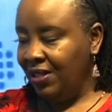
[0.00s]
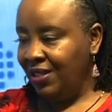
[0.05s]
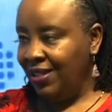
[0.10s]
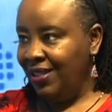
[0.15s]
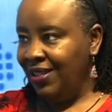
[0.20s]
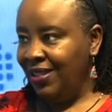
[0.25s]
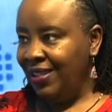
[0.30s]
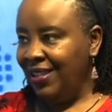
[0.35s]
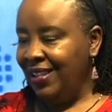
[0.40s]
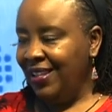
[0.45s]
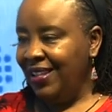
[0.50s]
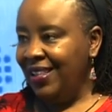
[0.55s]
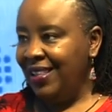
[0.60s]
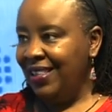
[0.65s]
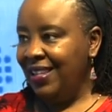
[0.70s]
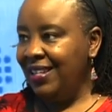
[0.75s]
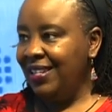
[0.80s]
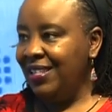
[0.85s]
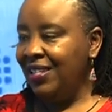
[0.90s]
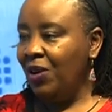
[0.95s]
Oh, okay.
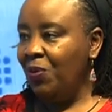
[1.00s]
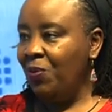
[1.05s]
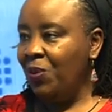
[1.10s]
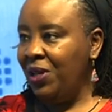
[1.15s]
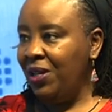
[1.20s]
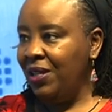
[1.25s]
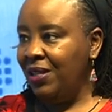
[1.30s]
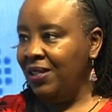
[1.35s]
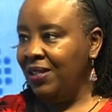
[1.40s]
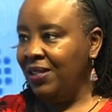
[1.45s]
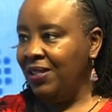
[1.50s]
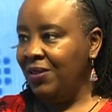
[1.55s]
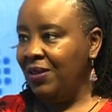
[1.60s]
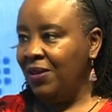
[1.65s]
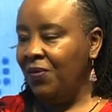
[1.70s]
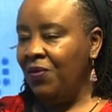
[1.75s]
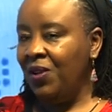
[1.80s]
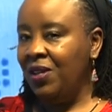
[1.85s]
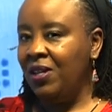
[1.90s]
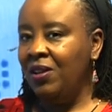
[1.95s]
That is how big it is.
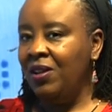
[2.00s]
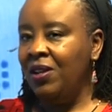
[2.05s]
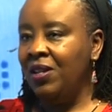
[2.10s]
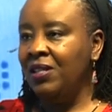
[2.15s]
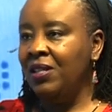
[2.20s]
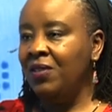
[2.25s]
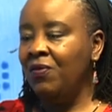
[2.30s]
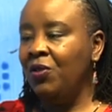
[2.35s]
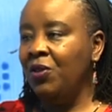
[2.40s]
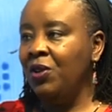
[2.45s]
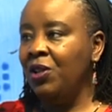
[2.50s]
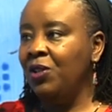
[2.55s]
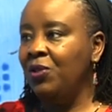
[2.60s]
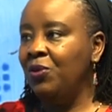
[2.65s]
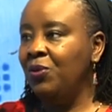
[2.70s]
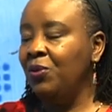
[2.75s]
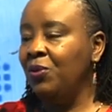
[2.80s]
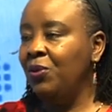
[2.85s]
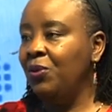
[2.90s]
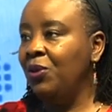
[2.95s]
Veterinarians have gone
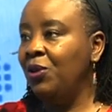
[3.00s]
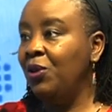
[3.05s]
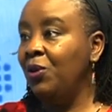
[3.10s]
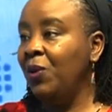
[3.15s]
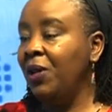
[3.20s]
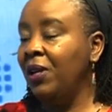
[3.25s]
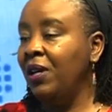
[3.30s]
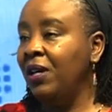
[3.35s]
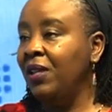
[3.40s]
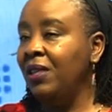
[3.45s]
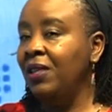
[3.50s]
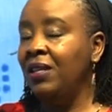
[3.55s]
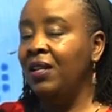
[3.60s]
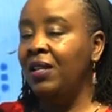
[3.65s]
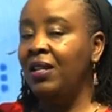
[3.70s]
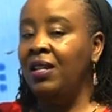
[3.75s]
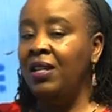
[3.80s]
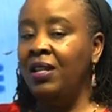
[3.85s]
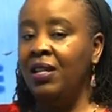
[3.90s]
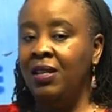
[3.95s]
into human health. The
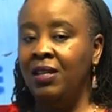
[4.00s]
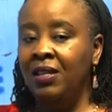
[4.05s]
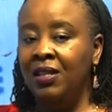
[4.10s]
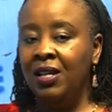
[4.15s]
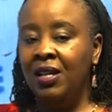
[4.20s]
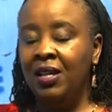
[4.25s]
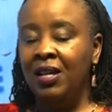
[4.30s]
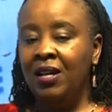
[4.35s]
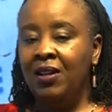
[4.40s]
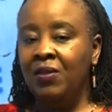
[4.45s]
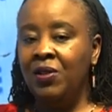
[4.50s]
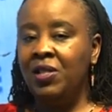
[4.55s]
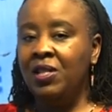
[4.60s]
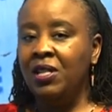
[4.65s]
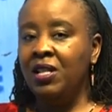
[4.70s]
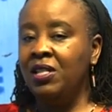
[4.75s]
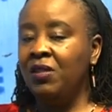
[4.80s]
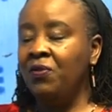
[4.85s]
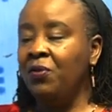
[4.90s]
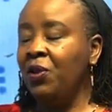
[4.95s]
lead
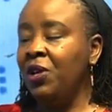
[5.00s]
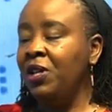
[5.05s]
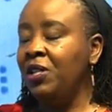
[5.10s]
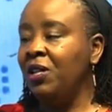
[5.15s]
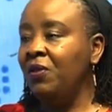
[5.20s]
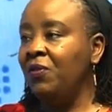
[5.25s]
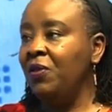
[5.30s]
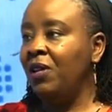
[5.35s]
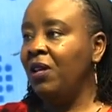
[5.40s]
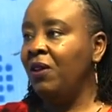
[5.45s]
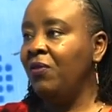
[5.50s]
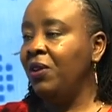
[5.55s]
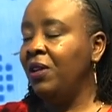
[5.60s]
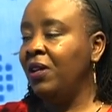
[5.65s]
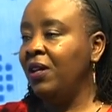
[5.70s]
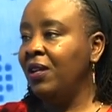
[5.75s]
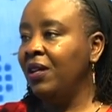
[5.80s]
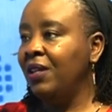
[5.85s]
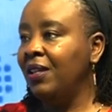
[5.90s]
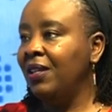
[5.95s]
researcher for HIV in
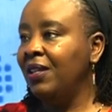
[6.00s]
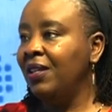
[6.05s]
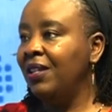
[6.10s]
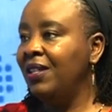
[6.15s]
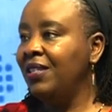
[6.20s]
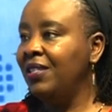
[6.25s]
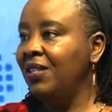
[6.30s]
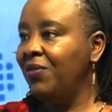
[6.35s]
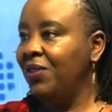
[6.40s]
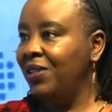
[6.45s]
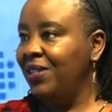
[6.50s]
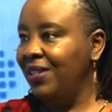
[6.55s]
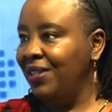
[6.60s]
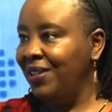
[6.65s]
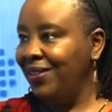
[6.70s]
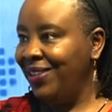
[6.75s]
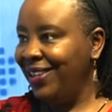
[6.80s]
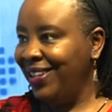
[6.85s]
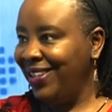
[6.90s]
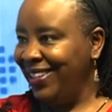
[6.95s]
Africa is a
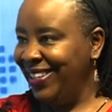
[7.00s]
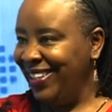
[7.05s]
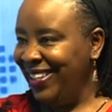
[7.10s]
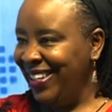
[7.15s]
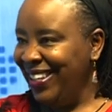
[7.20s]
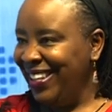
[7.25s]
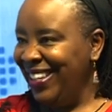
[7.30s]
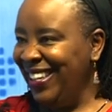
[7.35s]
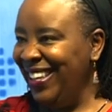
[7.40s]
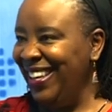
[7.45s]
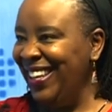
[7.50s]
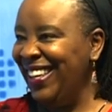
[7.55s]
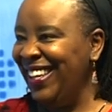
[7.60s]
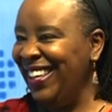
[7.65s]
veterinarian. Oh, awesome.